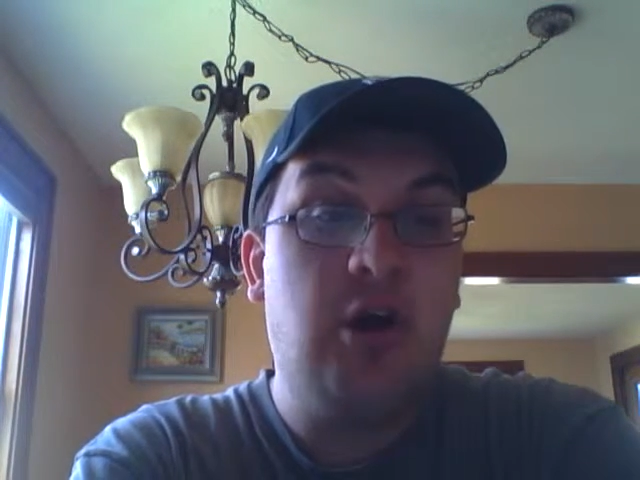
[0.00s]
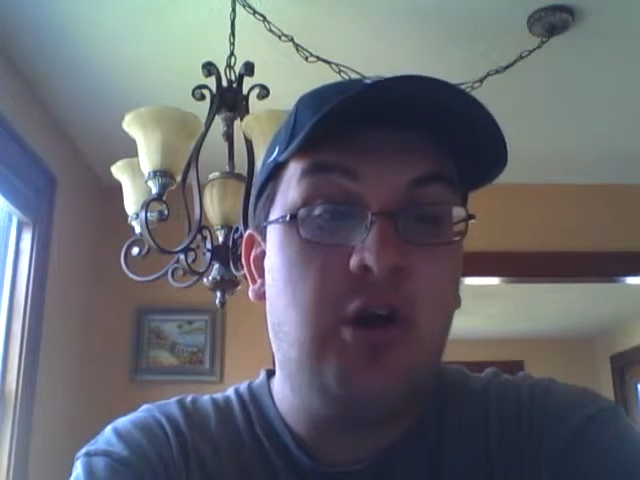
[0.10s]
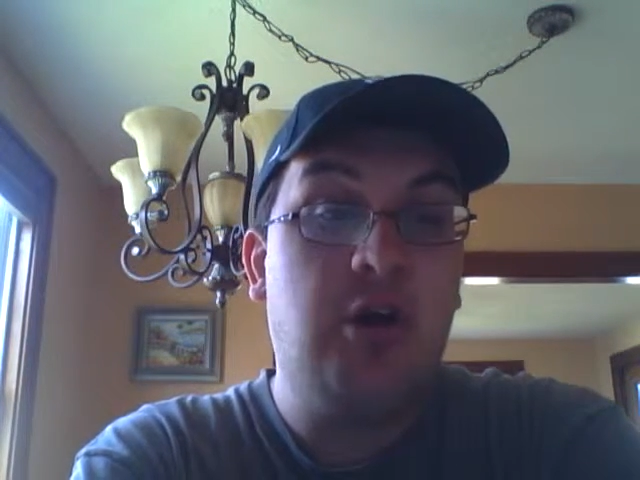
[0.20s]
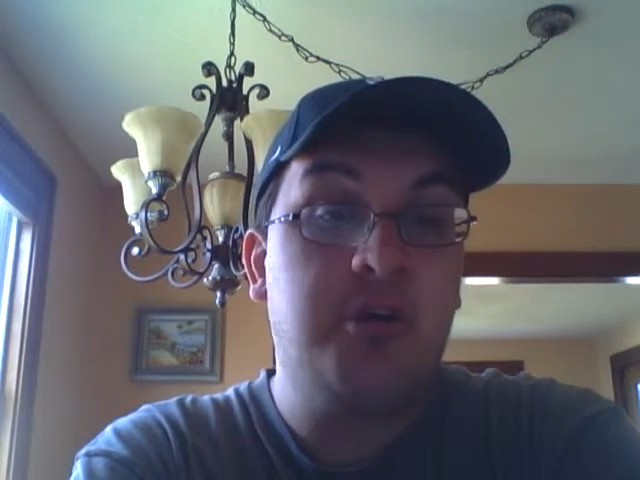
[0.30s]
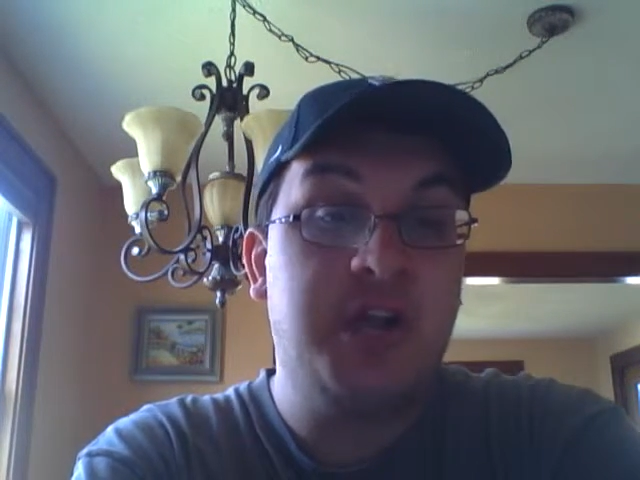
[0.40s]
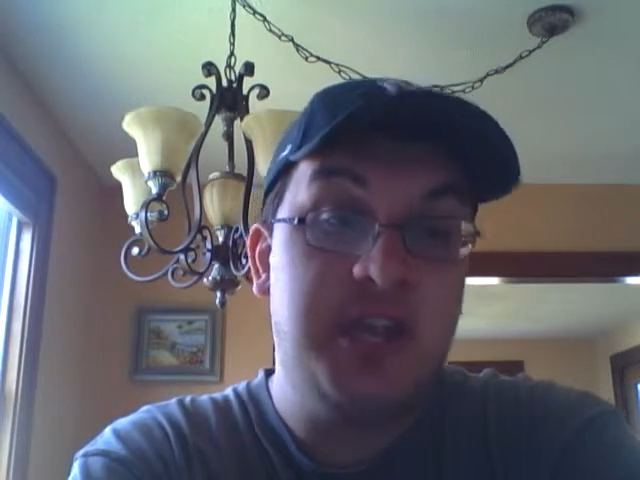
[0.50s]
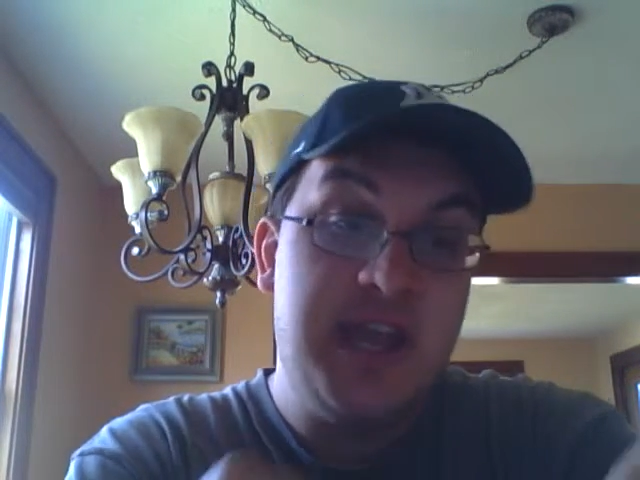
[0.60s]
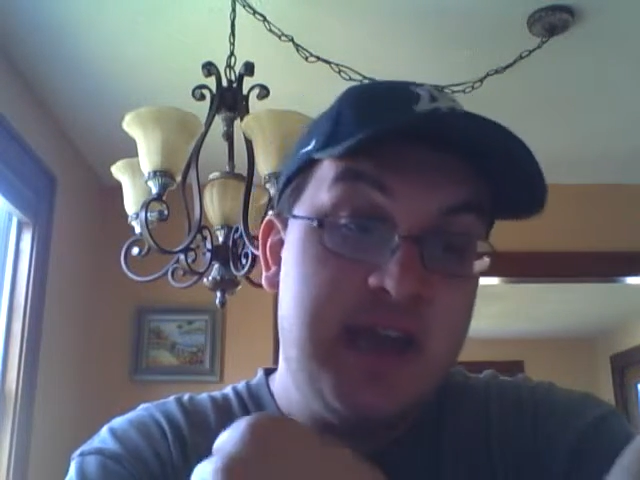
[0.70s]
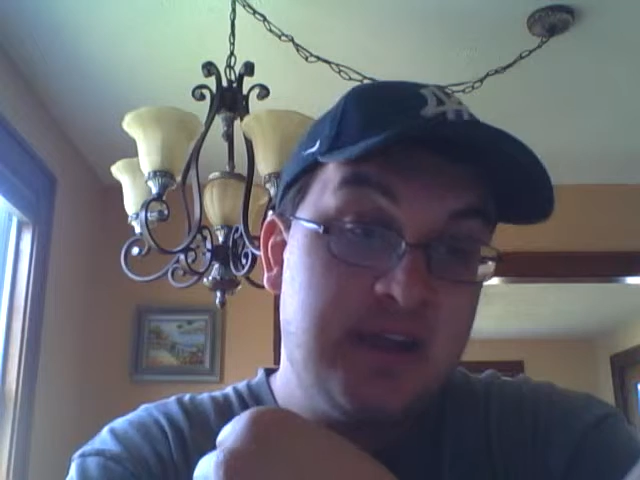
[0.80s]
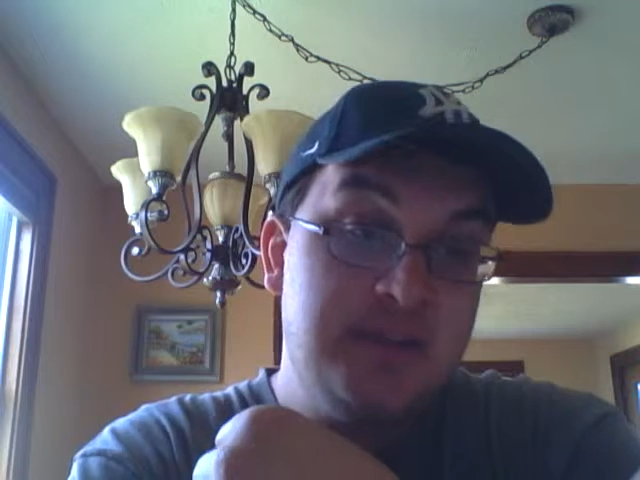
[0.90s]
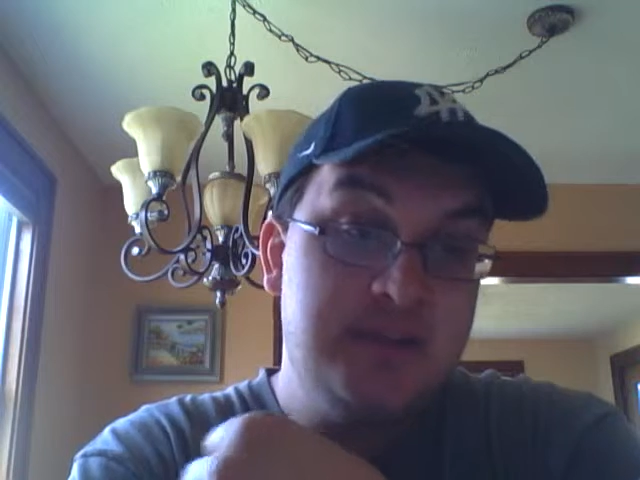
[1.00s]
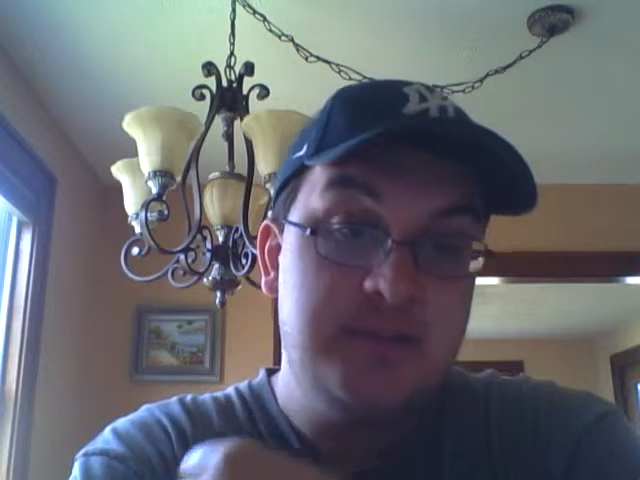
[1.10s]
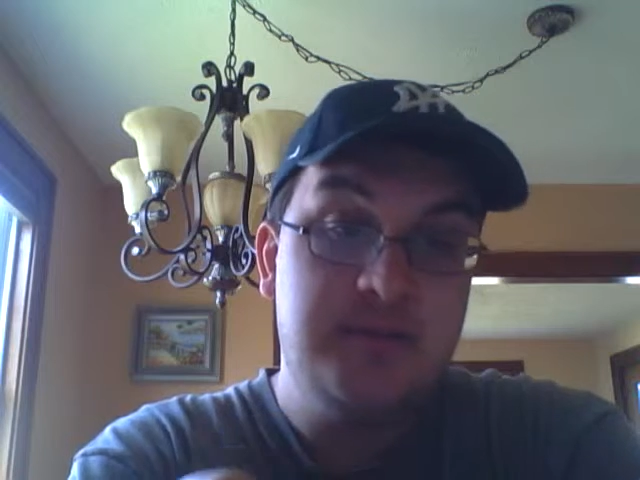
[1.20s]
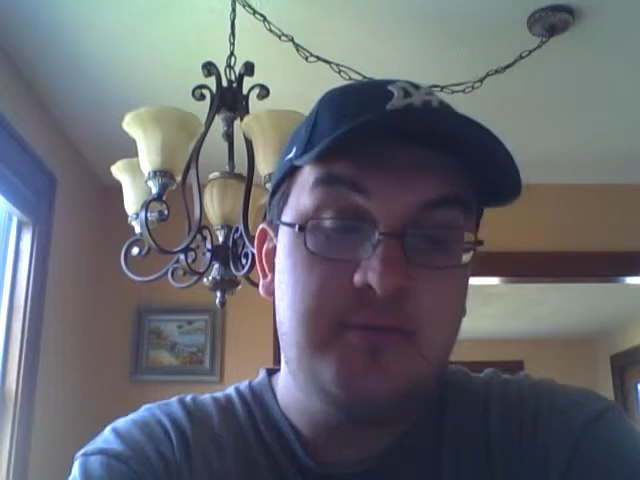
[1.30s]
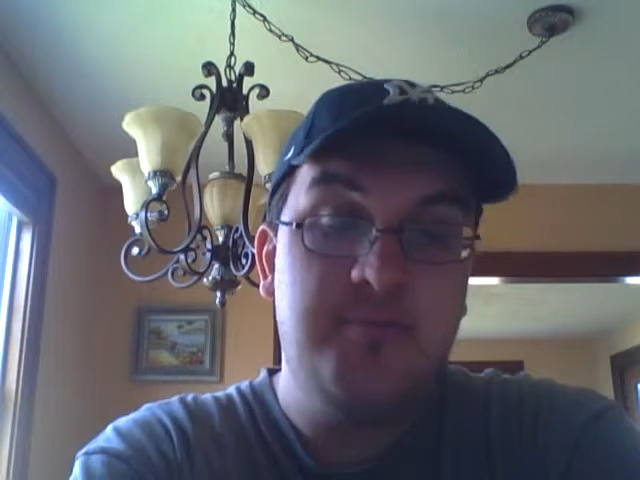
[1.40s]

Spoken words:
all connect.